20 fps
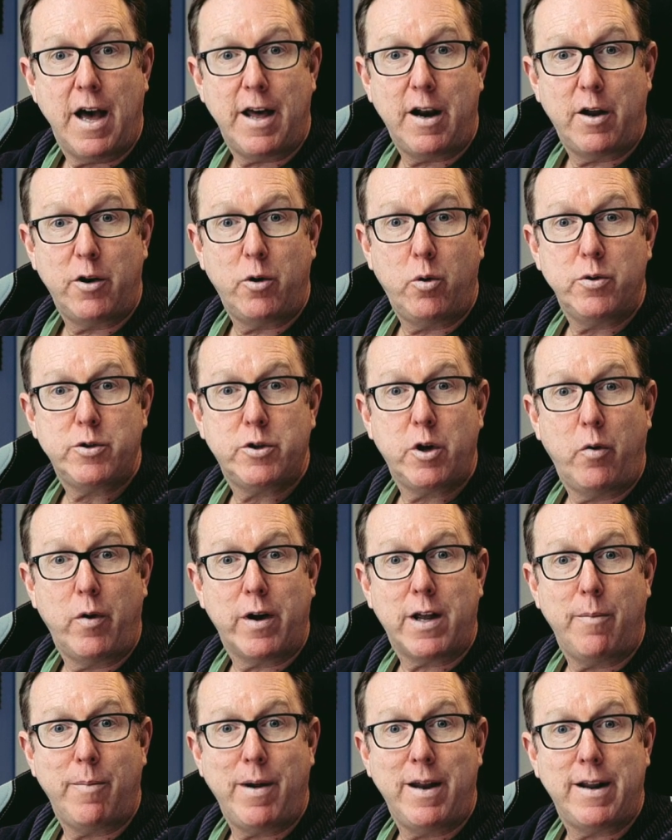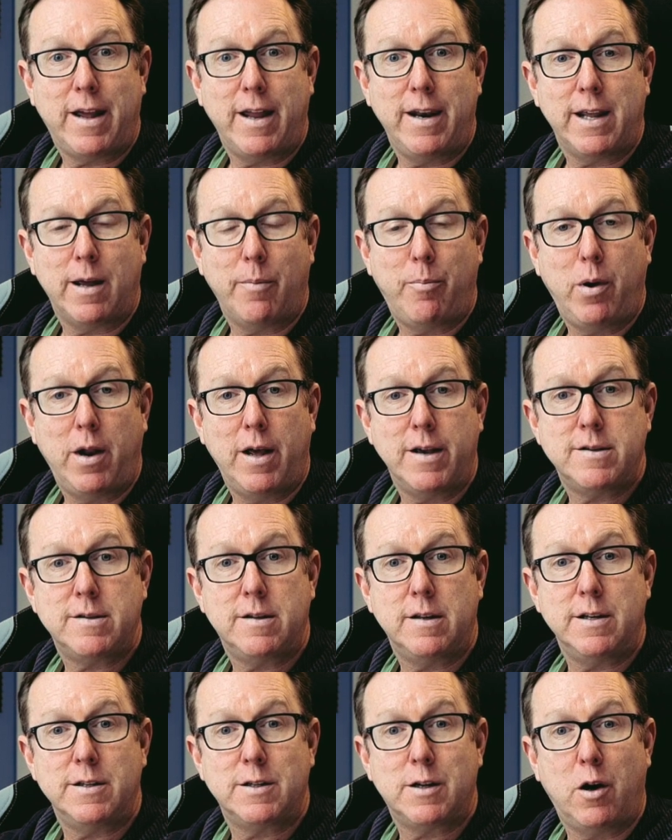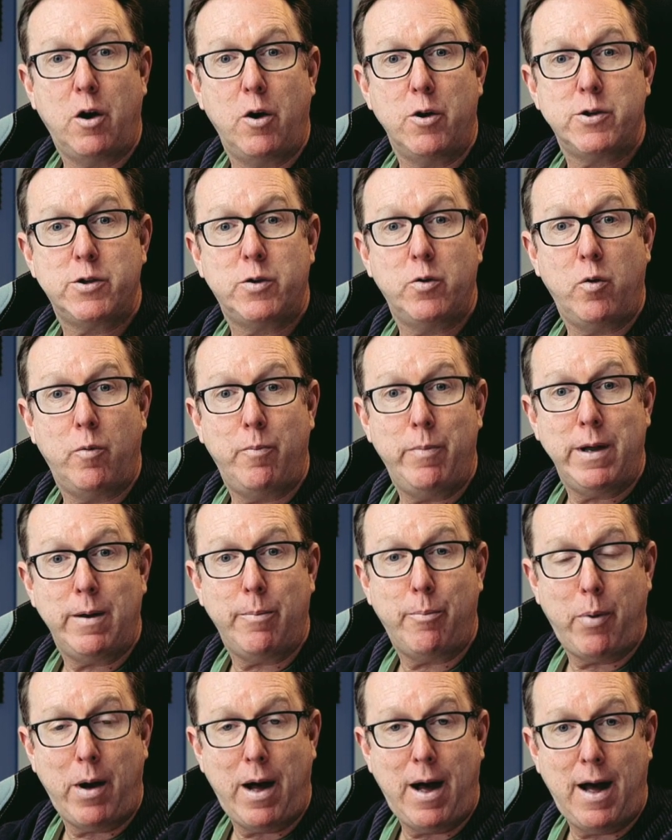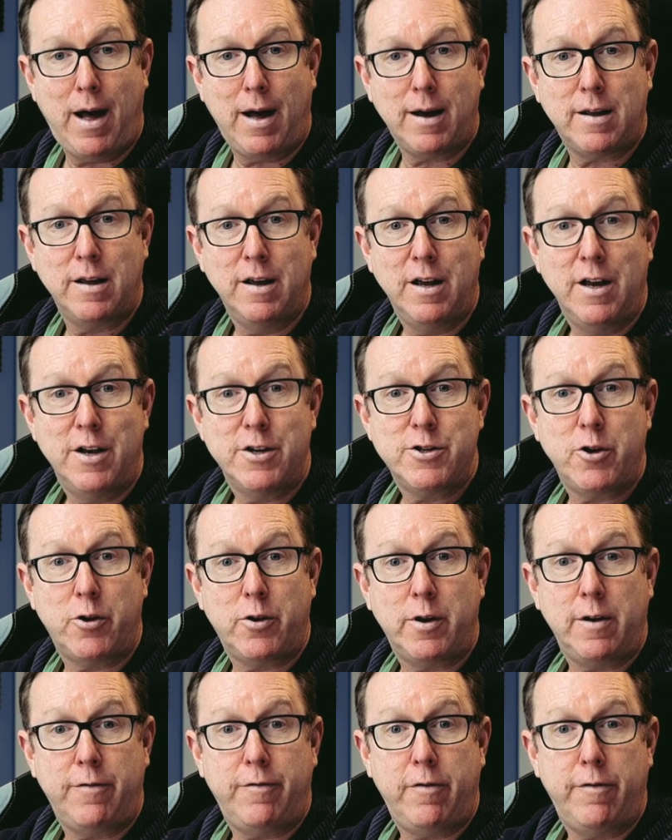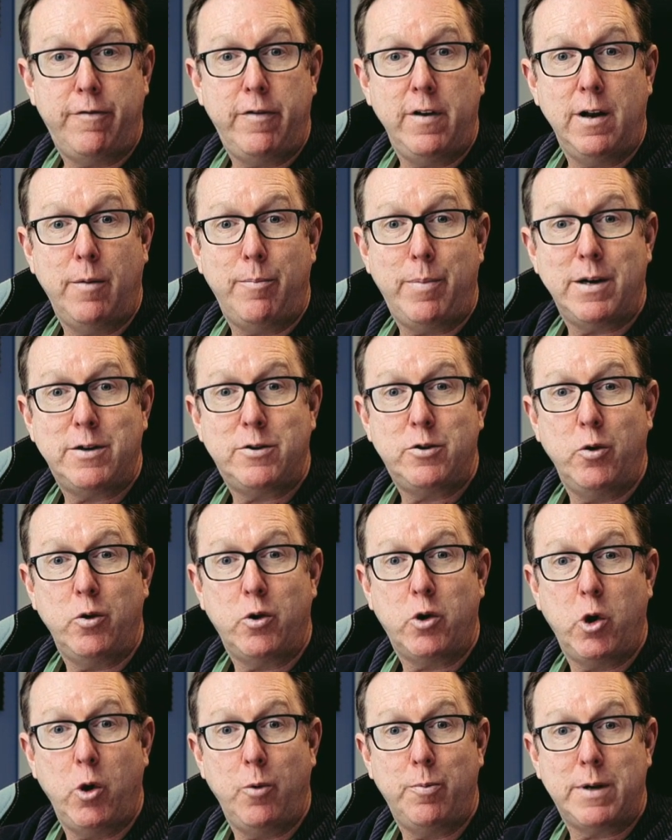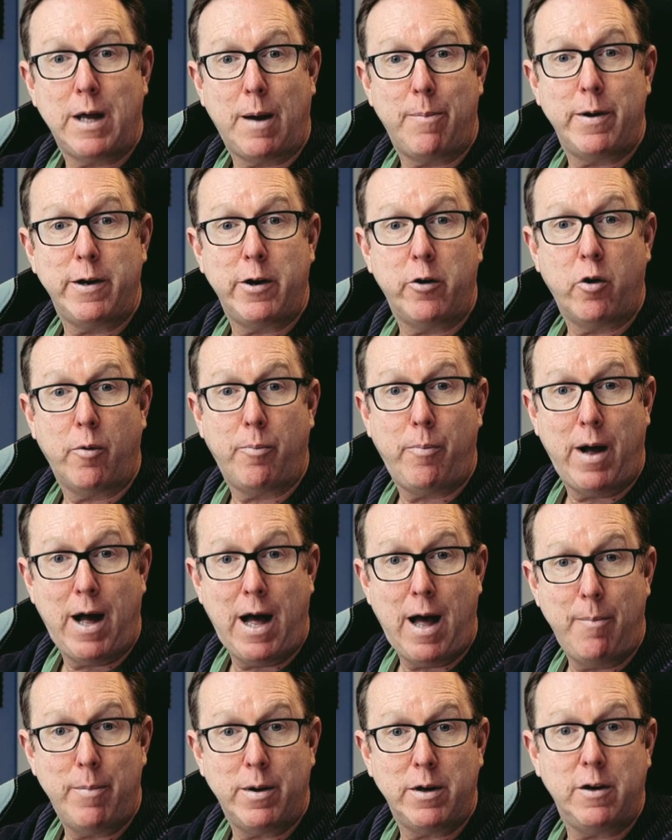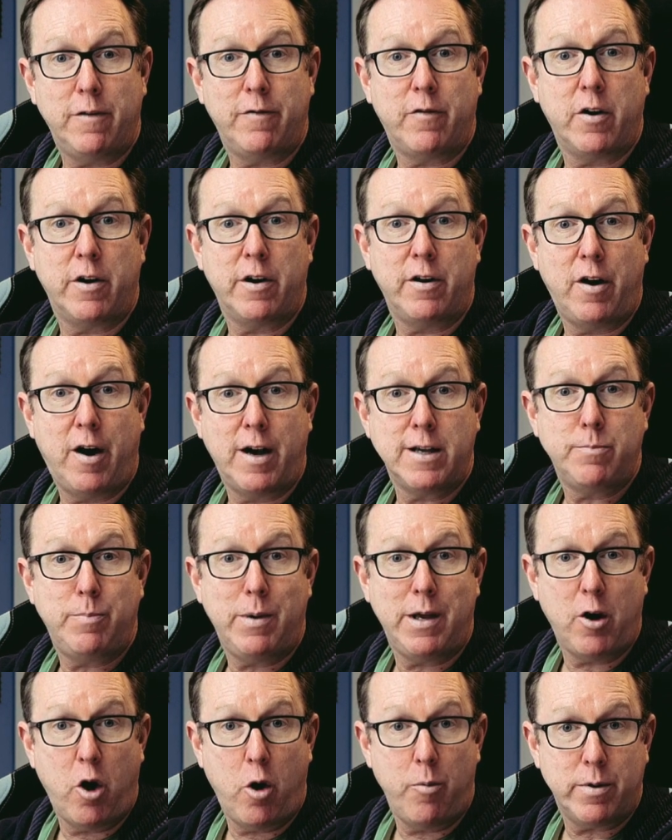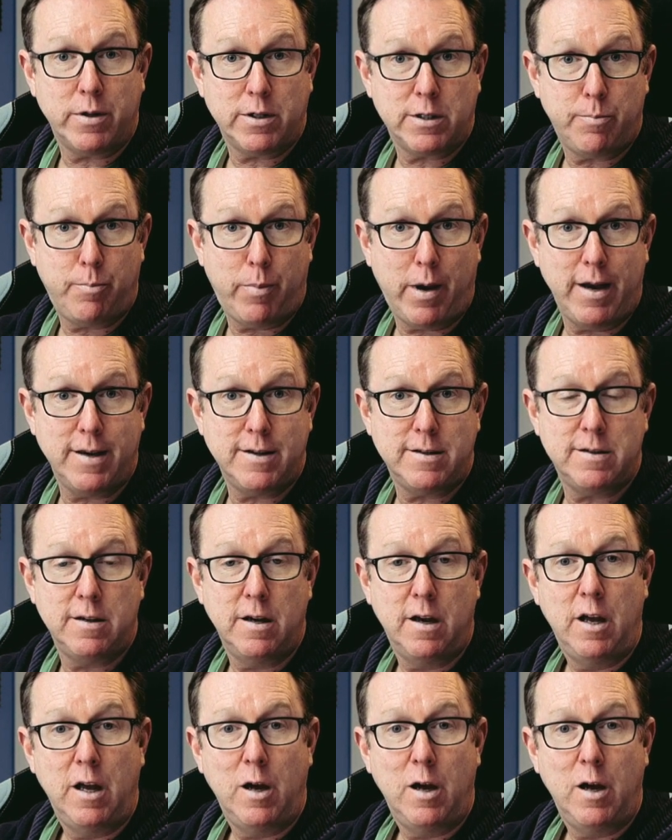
And I'd also recommend getting a place that is close to a big park so that if you feel a bit too cooped up in your apartment, you've got a nice big open space